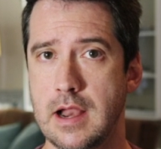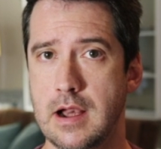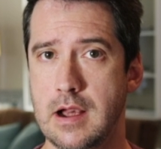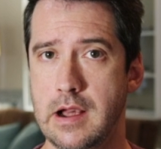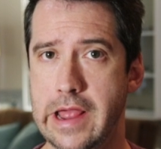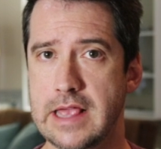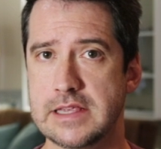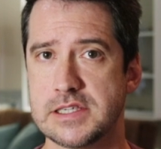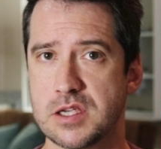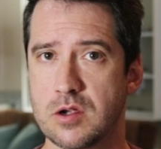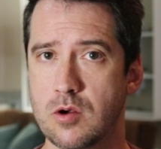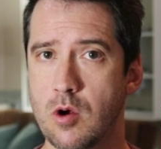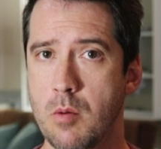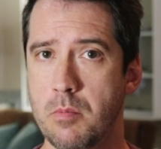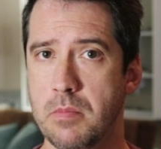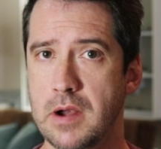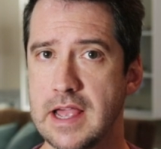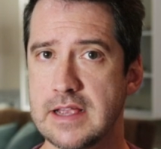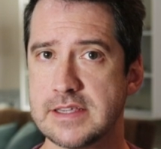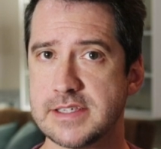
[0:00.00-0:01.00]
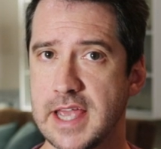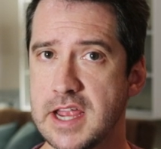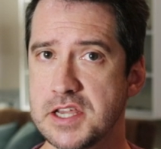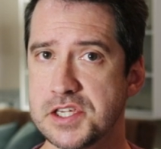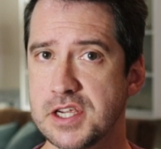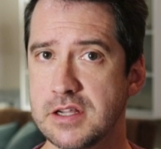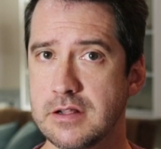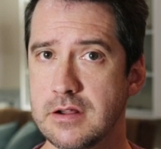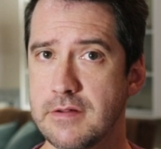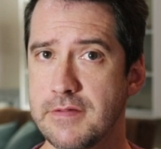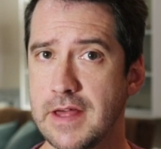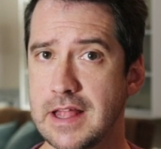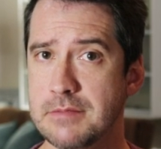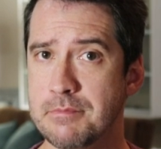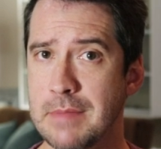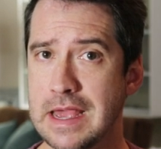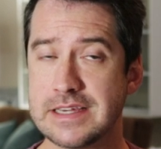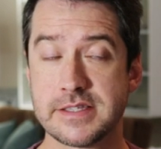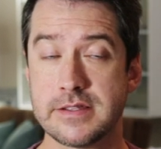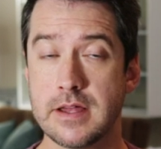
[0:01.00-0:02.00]
a less complex engine
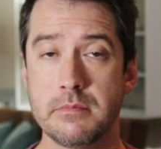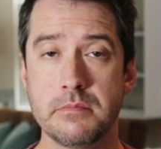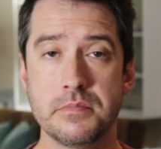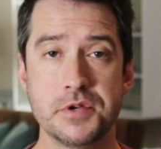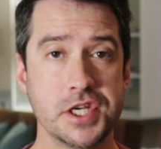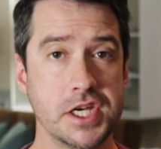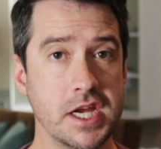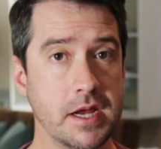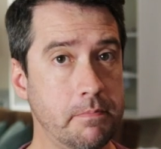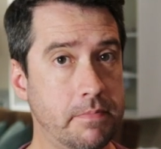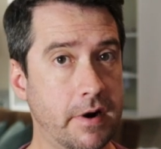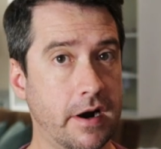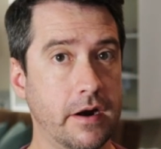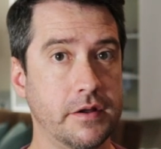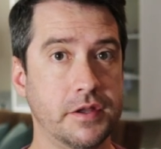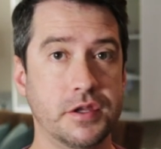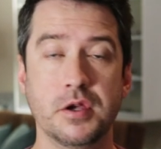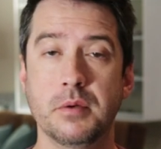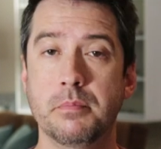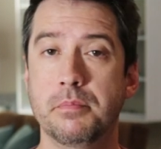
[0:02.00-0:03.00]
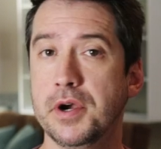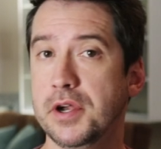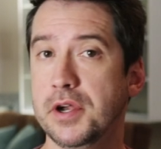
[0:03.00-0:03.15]
that makes them cheaper to